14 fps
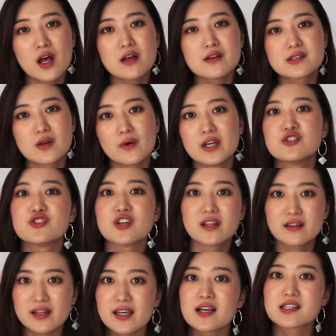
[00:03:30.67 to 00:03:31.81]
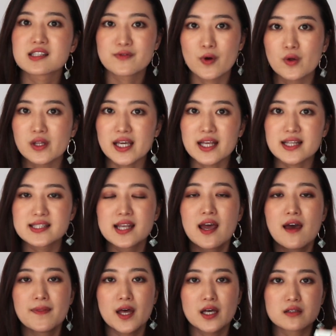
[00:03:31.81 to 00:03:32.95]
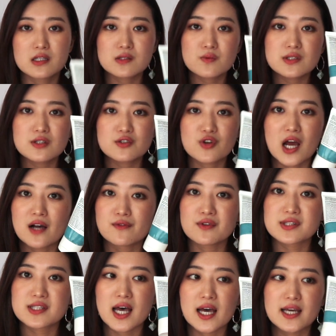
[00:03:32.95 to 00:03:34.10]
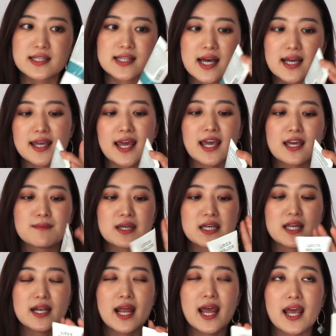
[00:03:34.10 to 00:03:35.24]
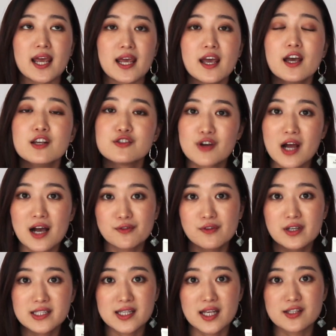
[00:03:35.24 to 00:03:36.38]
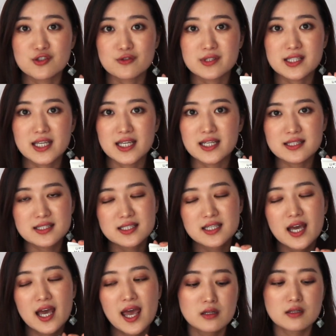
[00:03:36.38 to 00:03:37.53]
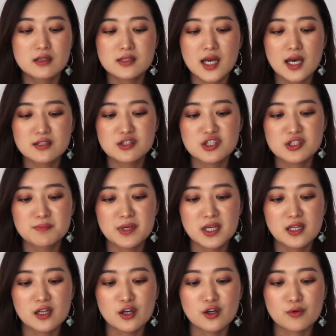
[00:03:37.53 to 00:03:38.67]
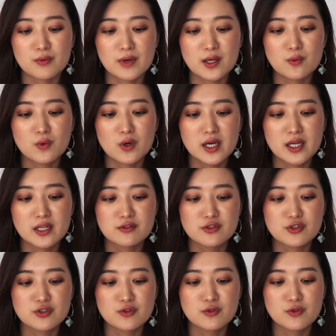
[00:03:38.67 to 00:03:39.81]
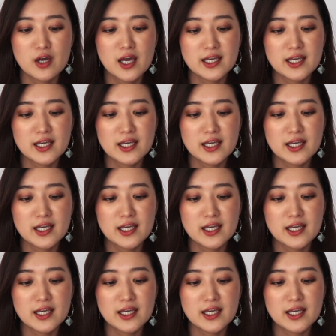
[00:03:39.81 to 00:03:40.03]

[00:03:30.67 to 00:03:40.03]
well, so it gently exfoliates. Now this one's a travel size that came in a travel essentials kit. This has just been a great one to